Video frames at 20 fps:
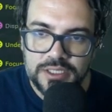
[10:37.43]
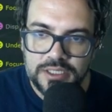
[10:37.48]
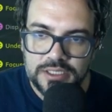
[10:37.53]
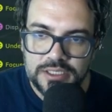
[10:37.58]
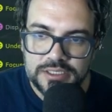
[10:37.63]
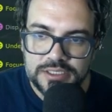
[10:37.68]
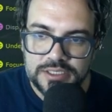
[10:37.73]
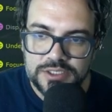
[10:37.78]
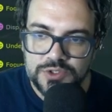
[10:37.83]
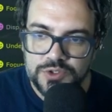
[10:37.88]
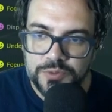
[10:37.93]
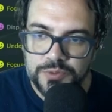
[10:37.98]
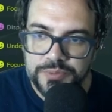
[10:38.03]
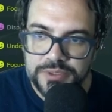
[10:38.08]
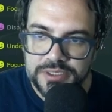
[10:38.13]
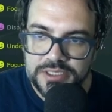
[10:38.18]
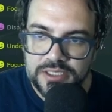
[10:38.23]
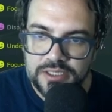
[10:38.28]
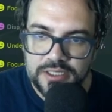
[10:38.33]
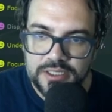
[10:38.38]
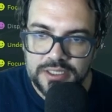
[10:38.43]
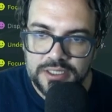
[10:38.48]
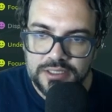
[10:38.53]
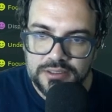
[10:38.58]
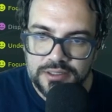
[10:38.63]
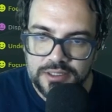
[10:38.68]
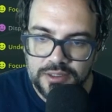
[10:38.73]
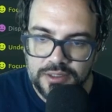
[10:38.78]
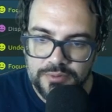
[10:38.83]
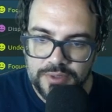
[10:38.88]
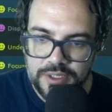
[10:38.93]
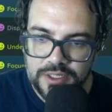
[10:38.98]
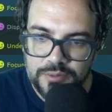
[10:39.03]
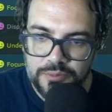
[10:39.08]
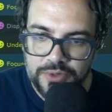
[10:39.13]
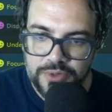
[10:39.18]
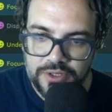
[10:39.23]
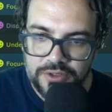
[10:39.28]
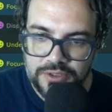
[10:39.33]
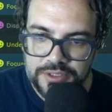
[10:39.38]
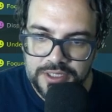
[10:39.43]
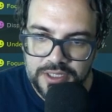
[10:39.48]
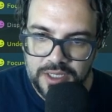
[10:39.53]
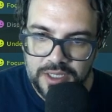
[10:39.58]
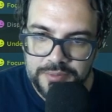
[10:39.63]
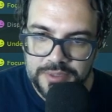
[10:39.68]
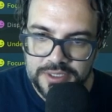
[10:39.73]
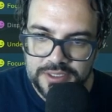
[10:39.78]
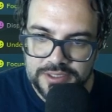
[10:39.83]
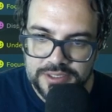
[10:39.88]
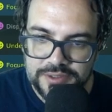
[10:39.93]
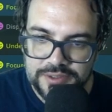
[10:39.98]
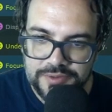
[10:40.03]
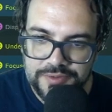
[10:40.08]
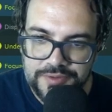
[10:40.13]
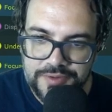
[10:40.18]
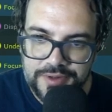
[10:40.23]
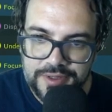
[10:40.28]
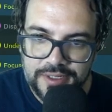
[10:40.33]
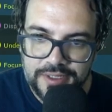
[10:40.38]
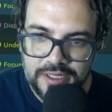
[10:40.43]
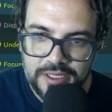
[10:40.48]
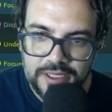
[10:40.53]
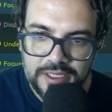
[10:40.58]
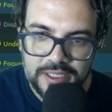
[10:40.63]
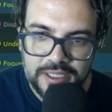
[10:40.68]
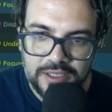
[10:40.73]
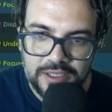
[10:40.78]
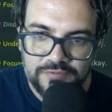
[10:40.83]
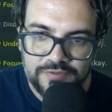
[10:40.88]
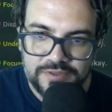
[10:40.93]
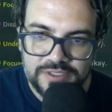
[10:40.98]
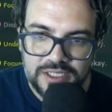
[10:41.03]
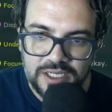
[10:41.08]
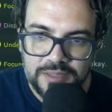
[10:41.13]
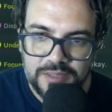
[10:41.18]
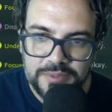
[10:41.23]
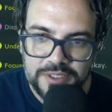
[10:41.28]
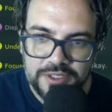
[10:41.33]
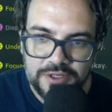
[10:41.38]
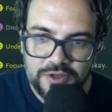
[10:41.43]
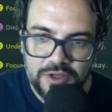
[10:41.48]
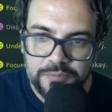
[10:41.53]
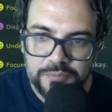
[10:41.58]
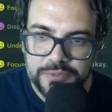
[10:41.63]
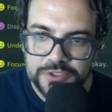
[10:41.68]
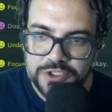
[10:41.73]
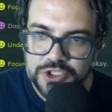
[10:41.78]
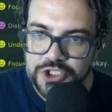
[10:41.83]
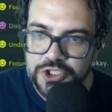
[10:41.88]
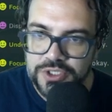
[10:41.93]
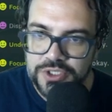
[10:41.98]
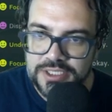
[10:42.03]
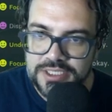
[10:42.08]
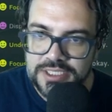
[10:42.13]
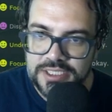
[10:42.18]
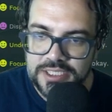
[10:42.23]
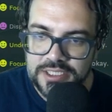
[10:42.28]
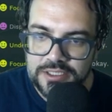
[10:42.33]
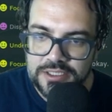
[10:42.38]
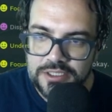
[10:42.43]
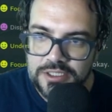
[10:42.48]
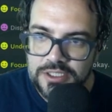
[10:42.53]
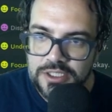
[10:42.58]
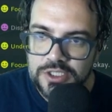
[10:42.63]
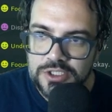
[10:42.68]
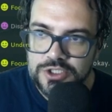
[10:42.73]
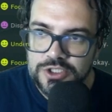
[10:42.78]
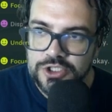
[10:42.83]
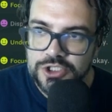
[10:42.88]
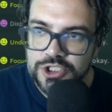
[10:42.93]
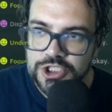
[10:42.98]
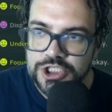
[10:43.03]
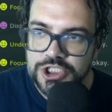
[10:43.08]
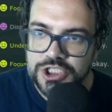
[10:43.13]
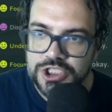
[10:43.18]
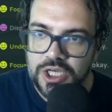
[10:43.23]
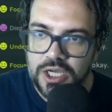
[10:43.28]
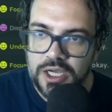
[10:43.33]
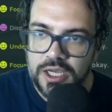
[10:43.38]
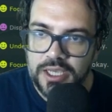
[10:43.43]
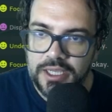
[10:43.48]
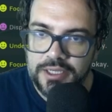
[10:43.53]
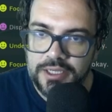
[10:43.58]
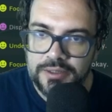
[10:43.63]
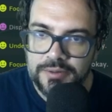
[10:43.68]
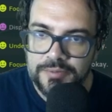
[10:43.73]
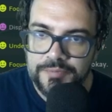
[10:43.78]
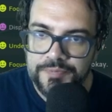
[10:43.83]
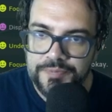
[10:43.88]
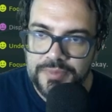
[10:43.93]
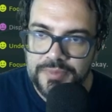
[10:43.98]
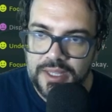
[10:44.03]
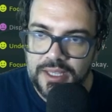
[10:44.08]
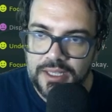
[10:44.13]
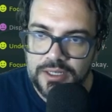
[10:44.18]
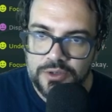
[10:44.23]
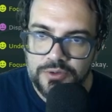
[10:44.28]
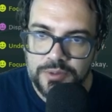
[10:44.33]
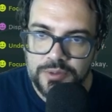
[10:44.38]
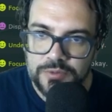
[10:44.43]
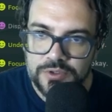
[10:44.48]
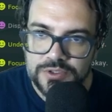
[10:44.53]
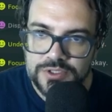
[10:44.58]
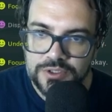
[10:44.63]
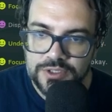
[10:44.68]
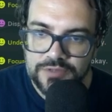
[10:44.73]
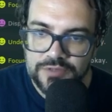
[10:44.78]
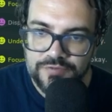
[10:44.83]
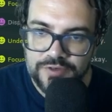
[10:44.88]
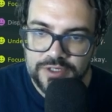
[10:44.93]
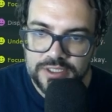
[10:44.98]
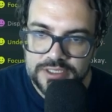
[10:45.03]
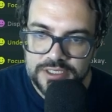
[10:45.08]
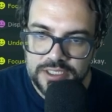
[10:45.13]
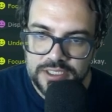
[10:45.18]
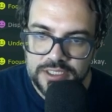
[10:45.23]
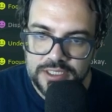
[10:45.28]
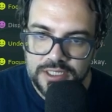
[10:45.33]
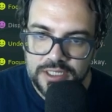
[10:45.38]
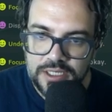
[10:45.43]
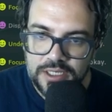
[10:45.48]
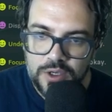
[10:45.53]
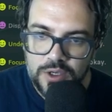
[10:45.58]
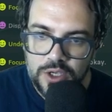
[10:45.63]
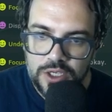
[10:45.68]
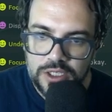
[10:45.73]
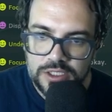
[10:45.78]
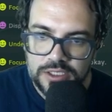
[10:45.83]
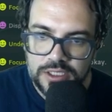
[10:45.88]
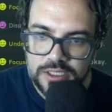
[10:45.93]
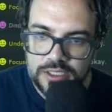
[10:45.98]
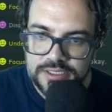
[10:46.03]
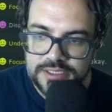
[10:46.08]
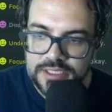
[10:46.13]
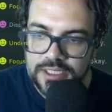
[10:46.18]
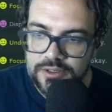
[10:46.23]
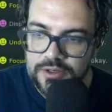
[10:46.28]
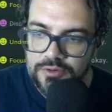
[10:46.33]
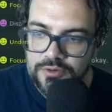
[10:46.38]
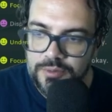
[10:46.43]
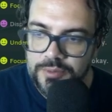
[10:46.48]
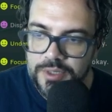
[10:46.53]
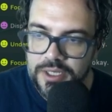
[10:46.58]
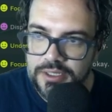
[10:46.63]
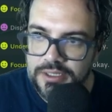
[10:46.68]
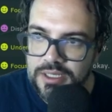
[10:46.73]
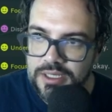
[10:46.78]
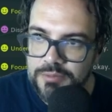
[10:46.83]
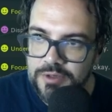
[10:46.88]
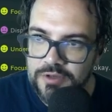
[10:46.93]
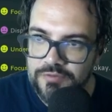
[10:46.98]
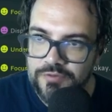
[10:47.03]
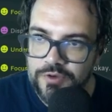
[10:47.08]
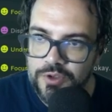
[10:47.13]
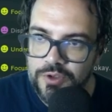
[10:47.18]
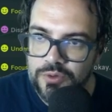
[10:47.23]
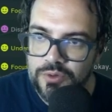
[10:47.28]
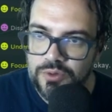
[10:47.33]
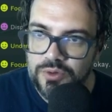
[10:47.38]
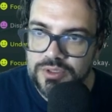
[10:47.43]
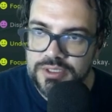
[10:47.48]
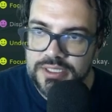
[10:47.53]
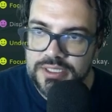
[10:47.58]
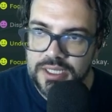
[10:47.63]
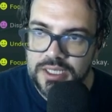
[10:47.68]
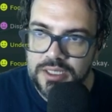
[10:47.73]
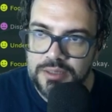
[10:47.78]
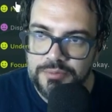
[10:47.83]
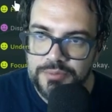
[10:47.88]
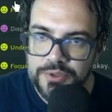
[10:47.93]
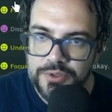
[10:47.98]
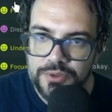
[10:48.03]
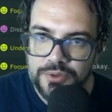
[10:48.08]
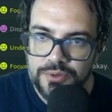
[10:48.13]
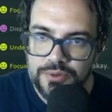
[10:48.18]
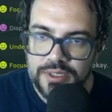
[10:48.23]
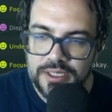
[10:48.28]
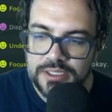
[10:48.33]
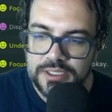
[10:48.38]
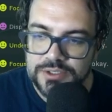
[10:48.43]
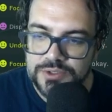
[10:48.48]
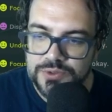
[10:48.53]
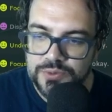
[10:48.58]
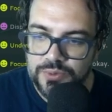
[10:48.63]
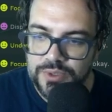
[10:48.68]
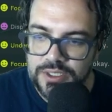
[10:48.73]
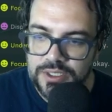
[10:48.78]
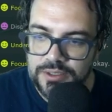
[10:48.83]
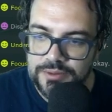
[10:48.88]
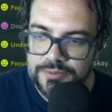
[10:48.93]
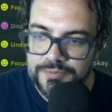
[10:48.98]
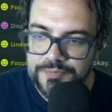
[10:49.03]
is super tired out there. We're going to bring on Diamond. Give Diamond an opportunity to shine. Eloquim also looking very tired. San Roman, come on for your debut as well.